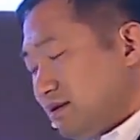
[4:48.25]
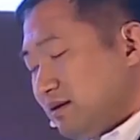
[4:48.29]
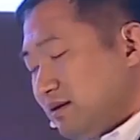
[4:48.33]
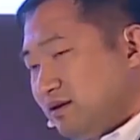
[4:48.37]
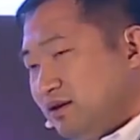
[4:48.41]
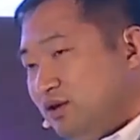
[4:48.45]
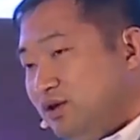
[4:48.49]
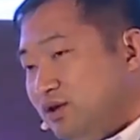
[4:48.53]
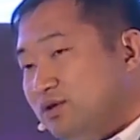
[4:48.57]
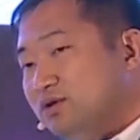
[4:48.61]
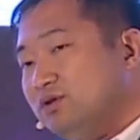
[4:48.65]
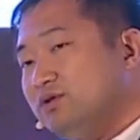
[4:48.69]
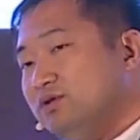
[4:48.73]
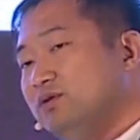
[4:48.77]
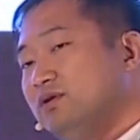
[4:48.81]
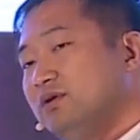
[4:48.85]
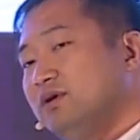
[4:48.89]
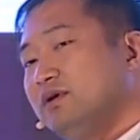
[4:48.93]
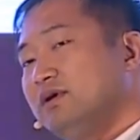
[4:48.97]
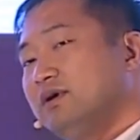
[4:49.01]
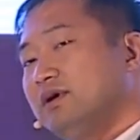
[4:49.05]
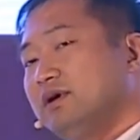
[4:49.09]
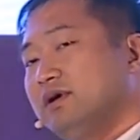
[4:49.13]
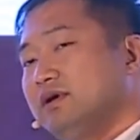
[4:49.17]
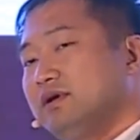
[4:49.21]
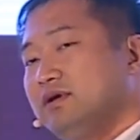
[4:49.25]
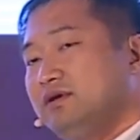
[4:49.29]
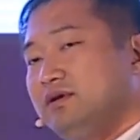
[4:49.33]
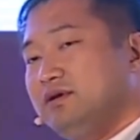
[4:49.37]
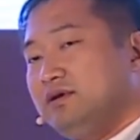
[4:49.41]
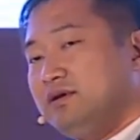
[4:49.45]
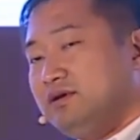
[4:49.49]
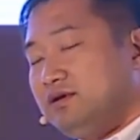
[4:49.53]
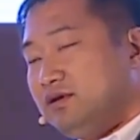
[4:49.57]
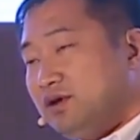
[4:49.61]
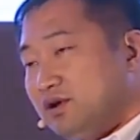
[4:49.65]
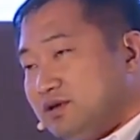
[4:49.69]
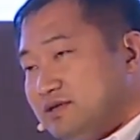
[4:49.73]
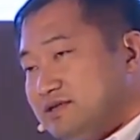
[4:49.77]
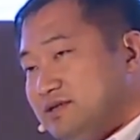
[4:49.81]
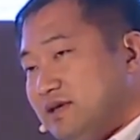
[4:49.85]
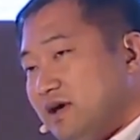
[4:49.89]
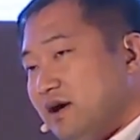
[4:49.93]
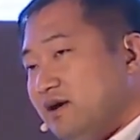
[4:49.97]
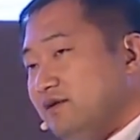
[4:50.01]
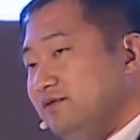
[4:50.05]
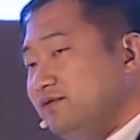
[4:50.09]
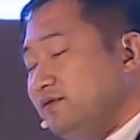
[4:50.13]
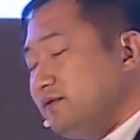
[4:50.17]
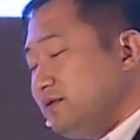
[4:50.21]
you
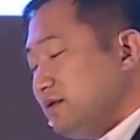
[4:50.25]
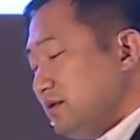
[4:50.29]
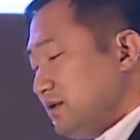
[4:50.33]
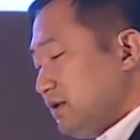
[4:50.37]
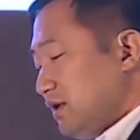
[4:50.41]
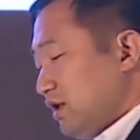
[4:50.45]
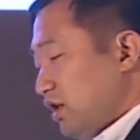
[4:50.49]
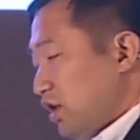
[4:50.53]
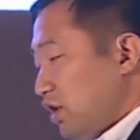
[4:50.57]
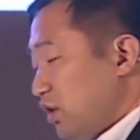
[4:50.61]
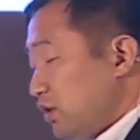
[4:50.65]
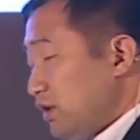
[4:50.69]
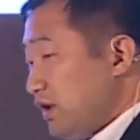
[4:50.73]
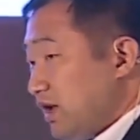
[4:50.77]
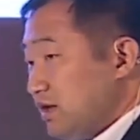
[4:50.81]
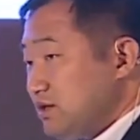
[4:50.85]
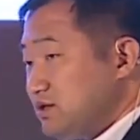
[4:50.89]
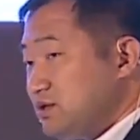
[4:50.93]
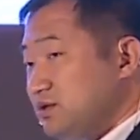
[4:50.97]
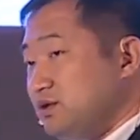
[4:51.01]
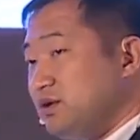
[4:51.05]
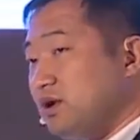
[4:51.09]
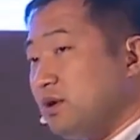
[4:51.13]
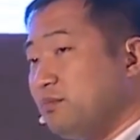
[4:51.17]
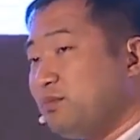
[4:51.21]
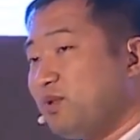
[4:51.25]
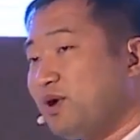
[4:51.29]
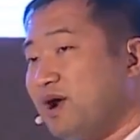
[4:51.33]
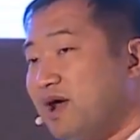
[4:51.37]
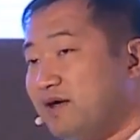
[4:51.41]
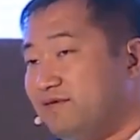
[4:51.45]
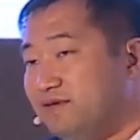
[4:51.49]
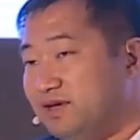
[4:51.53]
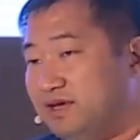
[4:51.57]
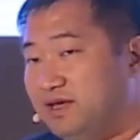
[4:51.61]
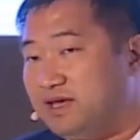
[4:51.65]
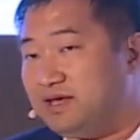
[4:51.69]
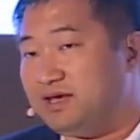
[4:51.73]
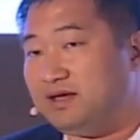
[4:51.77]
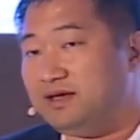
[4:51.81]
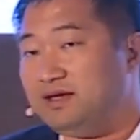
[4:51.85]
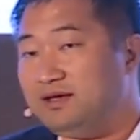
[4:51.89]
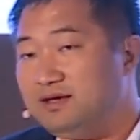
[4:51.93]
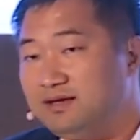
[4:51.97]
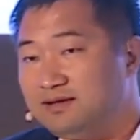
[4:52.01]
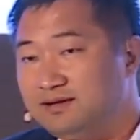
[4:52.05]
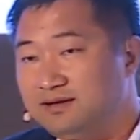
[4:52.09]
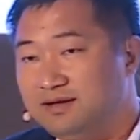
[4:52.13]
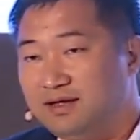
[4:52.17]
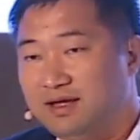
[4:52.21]
yourself hold on to your private
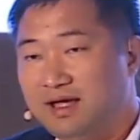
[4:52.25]
key,